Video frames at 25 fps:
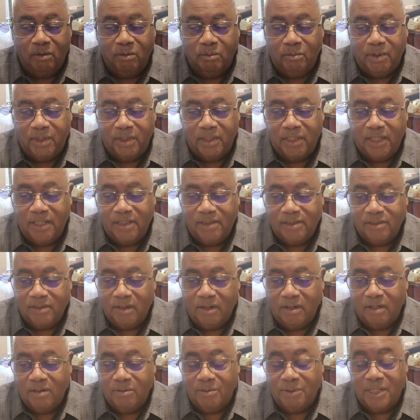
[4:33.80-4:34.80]
when
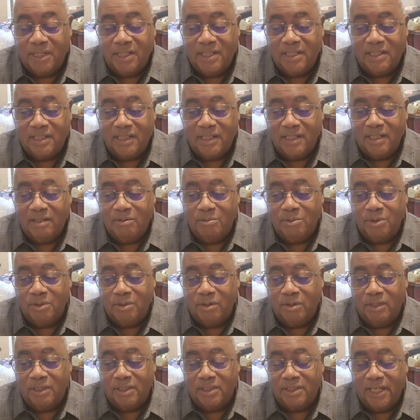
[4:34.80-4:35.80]
he said he was
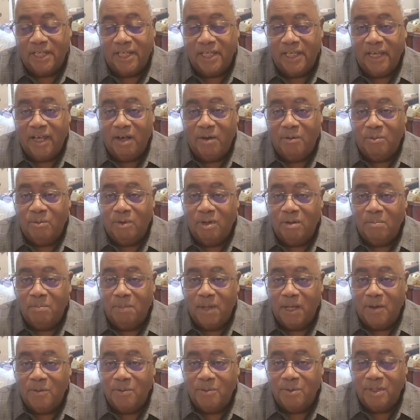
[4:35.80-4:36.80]
going to take out one
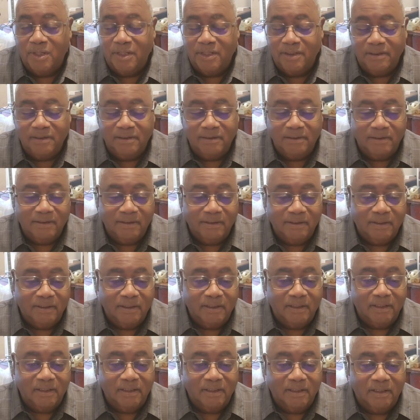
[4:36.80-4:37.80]
by one,
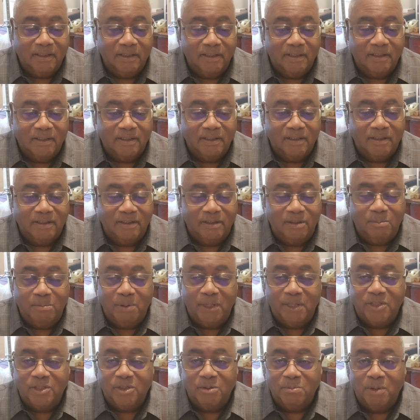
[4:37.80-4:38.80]
you
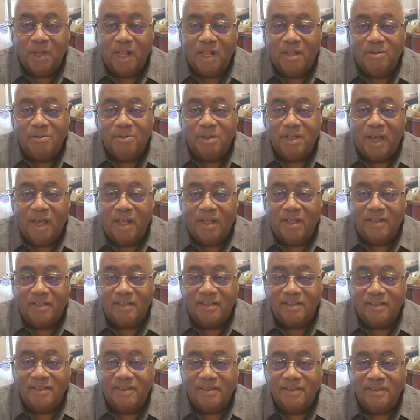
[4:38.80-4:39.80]
bet your bottom
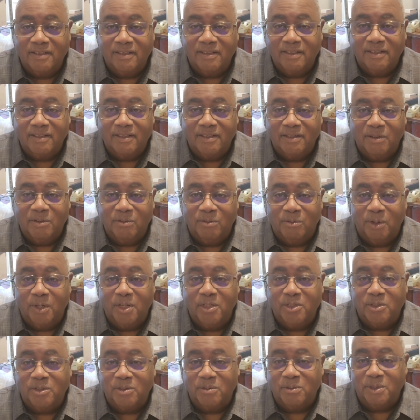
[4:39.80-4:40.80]
dollar
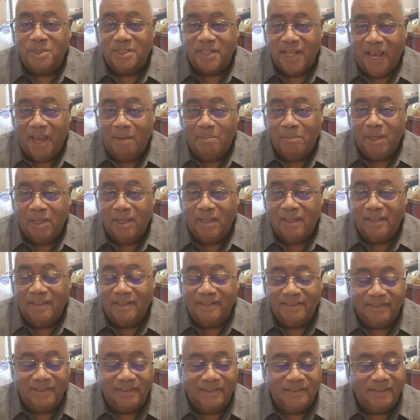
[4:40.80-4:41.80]
Rachel was happy.
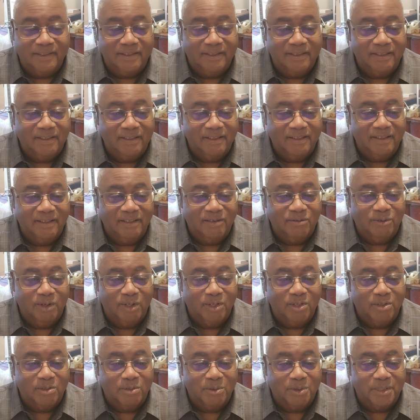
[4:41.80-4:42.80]

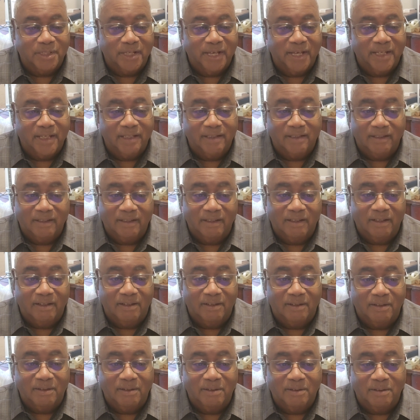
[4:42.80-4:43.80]
Rachel was like,
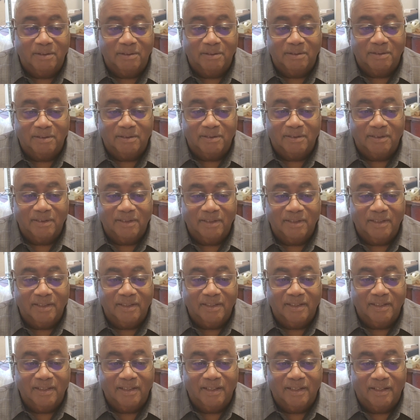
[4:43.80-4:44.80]
oh,
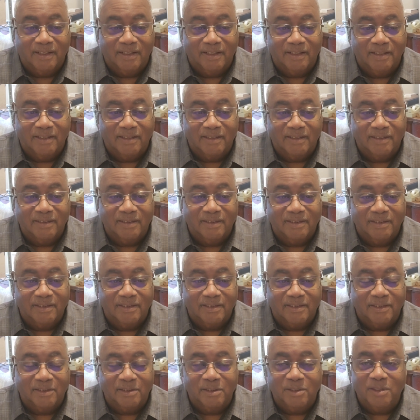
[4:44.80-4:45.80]

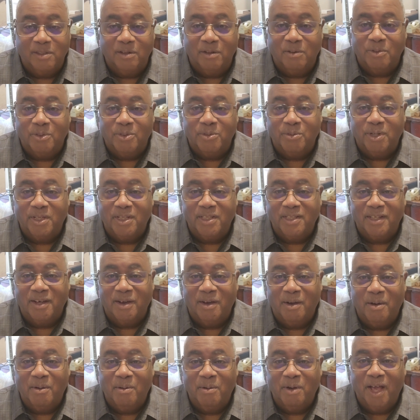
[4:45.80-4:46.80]
so you going to threaten the
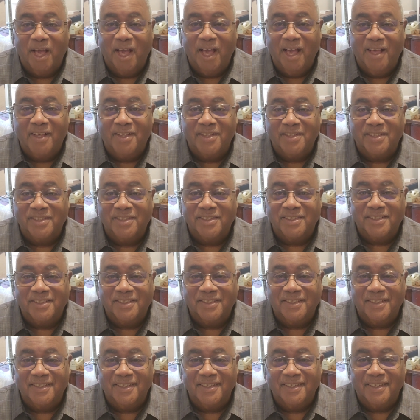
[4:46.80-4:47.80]
whole house.
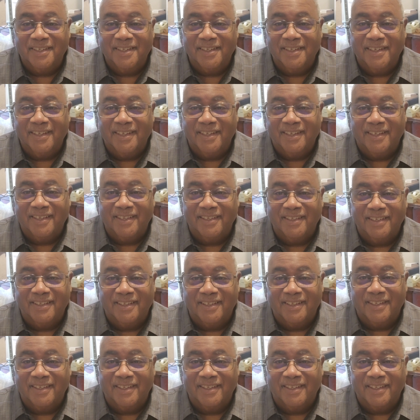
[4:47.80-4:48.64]
And,